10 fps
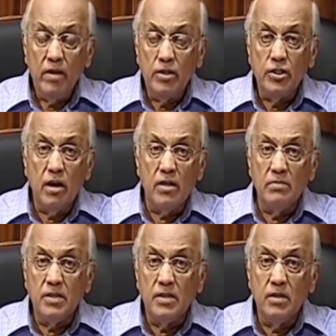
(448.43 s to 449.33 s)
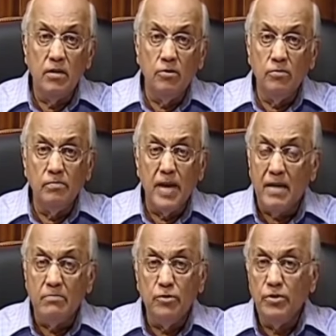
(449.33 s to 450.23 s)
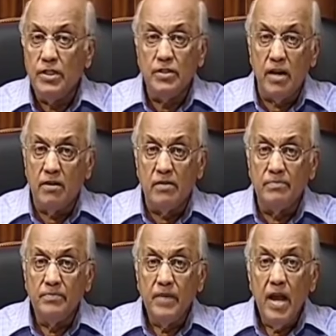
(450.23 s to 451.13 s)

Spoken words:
discouragement, gloom, bad moods, etc.